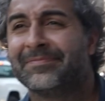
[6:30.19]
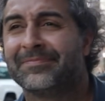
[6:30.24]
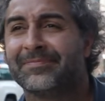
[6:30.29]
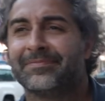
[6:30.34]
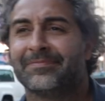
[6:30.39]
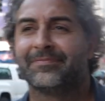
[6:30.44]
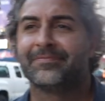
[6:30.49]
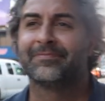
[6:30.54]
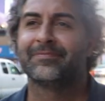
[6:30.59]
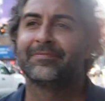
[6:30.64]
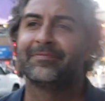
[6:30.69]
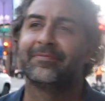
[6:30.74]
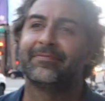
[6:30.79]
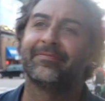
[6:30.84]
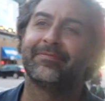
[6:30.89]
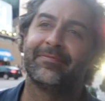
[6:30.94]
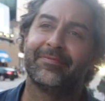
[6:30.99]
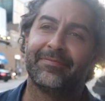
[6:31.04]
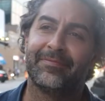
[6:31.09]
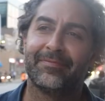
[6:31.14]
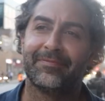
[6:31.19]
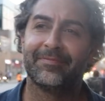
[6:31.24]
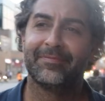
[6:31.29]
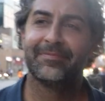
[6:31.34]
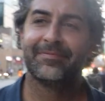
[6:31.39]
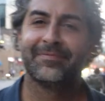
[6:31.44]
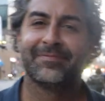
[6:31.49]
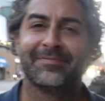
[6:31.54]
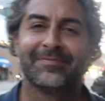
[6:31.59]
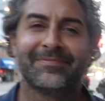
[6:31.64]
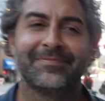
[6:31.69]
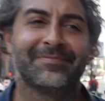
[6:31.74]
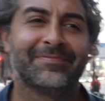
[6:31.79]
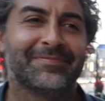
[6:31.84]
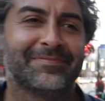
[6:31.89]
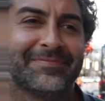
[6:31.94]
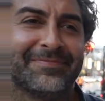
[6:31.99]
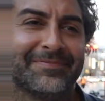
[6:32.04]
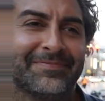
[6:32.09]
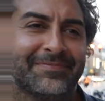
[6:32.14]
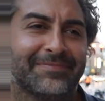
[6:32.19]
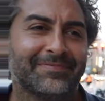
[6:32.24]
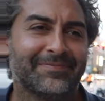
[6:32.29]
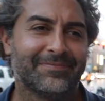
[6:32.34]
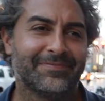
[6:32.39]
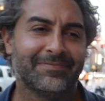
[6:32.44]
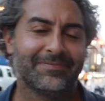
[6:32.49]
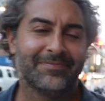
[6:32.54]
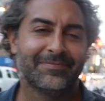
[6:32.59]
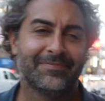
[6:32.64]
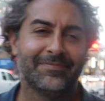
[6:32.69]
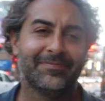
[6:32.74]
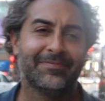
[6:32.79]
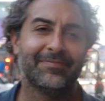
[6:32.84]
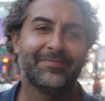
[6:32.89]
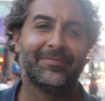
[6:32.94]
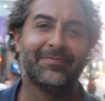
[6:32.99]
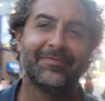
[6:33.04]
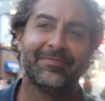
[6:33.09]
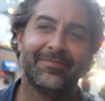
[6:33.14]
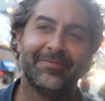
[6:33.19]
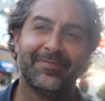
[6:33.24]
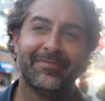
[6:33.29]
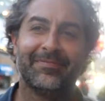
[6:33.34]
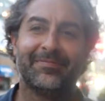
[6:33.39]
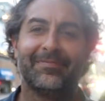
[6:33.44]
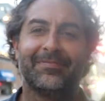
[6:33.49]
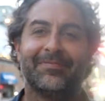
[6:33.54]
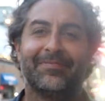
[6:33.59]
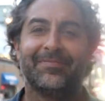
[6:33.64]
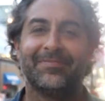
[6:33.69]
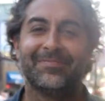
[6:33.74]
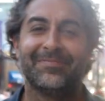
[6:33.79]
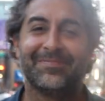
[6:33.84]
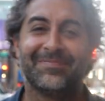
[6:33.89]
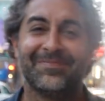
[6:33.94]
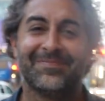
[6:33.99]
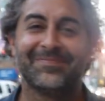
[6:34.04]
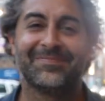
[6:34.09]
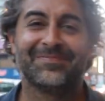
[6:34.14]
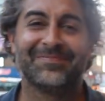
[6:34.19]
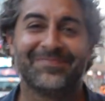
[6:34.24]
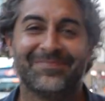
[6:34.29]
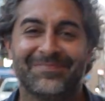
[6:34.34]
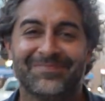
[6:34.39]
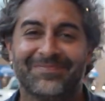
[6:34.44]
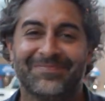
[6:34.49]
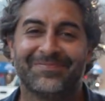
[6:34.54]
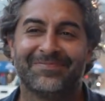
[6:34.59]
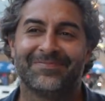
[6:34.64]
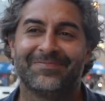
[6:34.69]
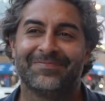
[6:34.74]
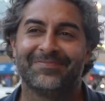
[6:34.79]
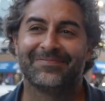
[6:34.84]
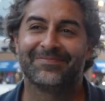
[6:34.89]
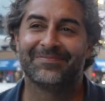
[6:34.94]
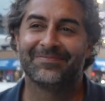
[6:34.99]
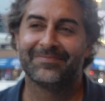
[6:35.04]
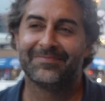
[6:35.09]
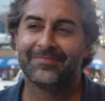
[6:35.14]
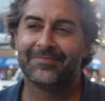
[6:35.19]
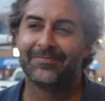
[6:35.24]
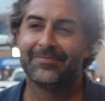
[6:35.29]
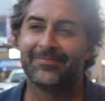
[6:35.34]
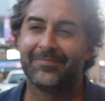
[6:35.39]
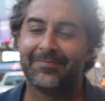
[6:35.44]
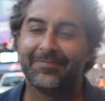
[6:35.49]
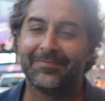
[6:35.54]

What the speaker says: The person shown says nothing.